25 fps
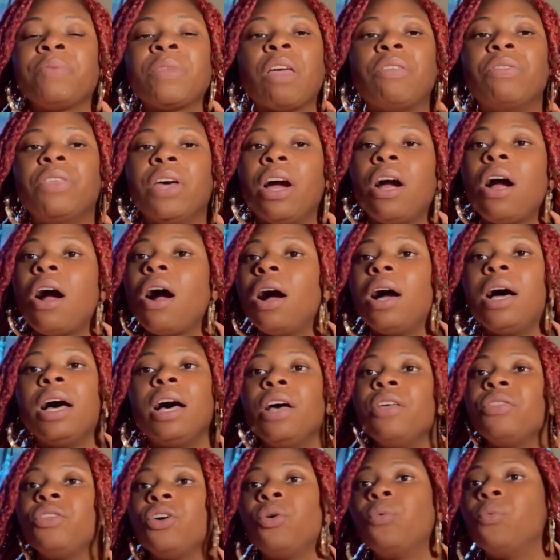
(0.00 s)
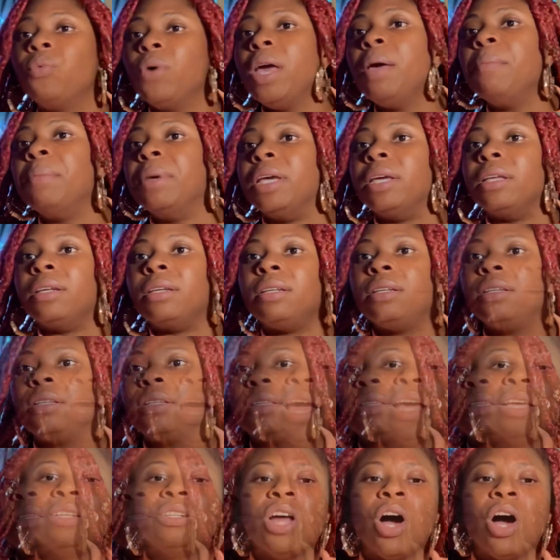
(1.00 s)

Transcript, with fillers: There are other women. Hey,